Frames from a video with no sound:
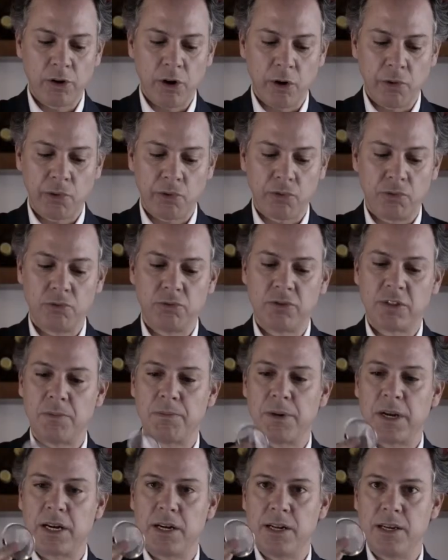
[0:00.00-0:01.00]
go through
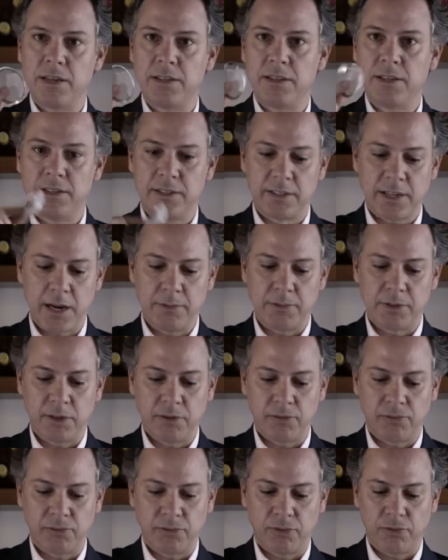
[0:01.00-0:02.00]
typically these types
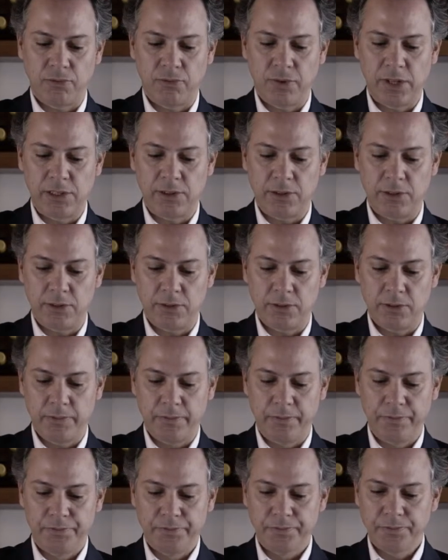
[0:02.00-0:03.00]
of filters.
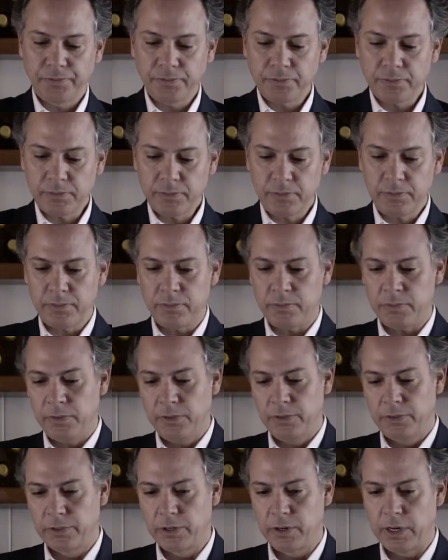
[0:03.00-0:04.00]

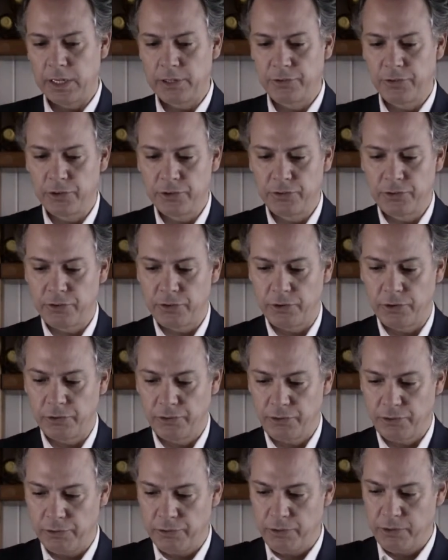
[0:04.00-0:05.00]
So I'll just
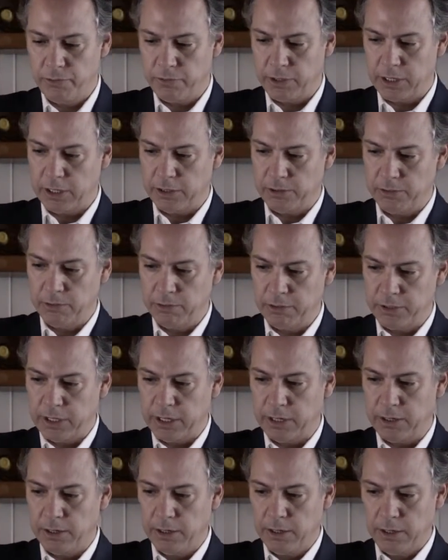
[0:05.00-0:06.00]
show you. What I'll do is
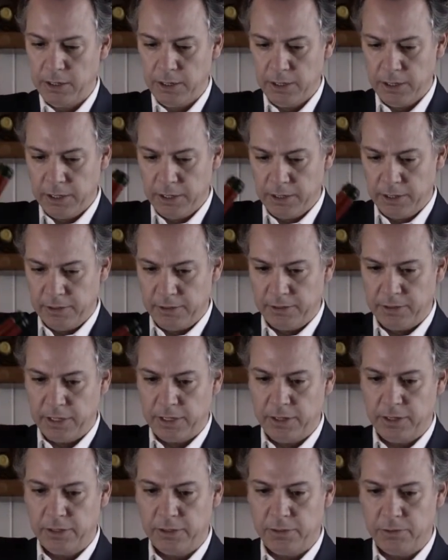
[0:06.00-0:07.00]
I'll
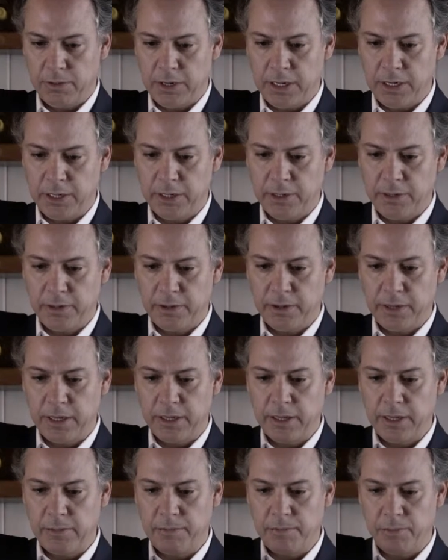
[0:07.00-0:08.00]
take this wine
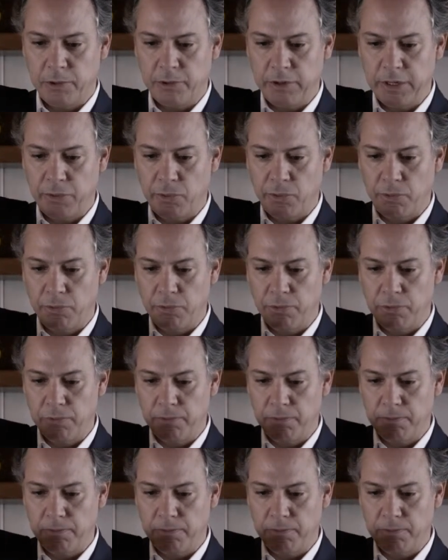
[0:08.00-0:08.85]
and then pour it through